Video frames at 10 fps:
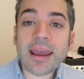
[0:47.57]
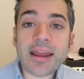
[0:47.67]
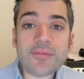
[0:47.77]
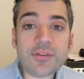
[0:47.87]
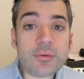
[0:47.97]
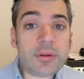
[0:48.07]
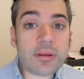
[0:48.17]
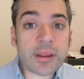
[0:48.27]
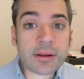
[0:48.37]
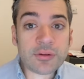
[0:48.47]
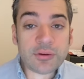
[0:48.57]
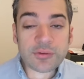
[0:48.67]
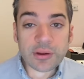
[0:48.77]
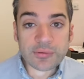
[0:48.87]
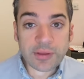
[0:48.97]
And if you'd like to do
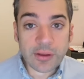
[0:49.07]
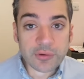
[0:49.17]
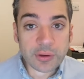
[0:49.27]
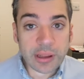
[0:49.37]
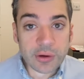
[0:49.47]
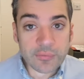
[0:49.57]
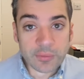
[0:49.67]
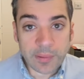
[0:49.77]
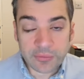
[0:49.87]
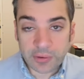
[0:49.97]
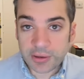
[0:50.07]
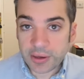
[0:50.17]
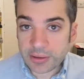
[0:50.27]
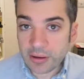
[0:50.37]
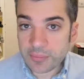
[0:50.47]
so yourself, you can head over to
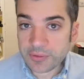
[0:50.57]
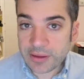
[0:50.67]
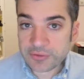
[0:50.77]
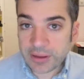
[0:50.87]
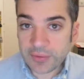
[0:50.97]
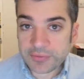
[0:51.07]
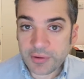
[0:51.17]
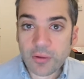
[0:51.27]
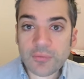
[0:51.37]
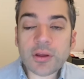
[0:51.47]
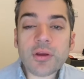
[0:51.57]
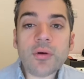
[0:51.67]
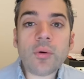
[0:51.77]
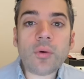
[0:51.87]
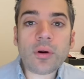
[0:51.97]
patreon.com slash dailysolve
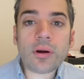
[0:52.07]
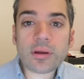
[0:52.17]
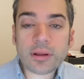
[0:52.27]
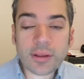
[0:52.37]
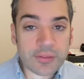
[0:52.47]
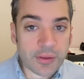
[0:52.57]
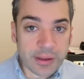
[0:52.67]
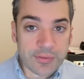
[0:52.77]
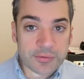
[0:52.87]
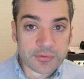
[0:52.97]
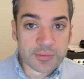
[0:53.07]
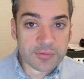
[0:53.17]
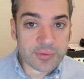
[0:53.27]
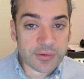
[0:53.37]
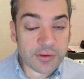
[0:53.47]
or click the link in the
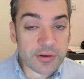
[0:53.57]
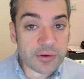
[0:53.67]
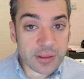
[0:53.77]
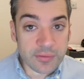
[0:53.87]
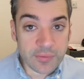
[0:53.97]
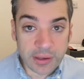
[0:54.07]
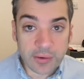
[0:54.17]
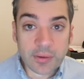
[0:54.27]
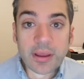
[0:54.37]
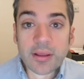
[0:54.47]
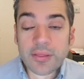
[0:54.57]
description field underneath the video.